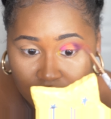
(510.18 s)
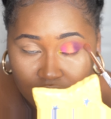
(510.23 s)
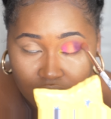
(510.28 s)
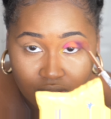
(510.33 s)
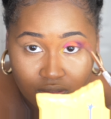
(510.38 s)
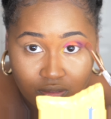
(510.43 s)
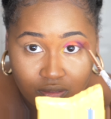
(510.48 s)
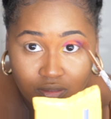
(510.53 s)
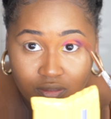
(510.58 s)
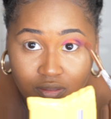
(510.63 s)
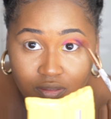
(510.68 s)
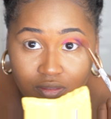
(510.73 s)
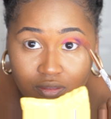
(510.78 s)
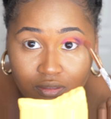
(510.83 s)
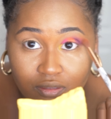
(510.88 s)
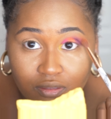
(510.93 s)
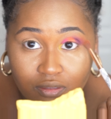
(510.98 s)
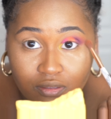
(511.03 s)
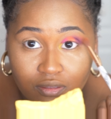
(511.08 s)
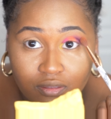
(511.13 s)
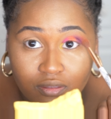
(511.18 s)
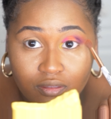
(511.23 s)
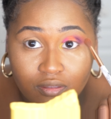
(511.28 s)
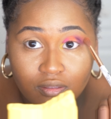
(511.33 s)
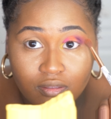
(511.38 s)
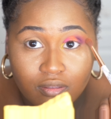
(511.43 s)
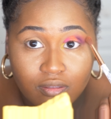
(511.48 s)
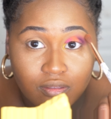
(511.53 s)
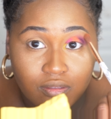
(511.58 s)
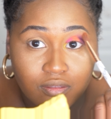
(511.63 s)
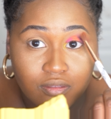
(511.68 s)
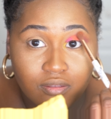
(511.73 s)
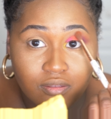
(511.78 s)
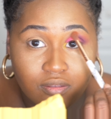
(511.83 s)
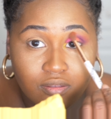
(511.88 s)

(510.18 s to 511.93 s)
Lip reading: No one is speaking in this clip.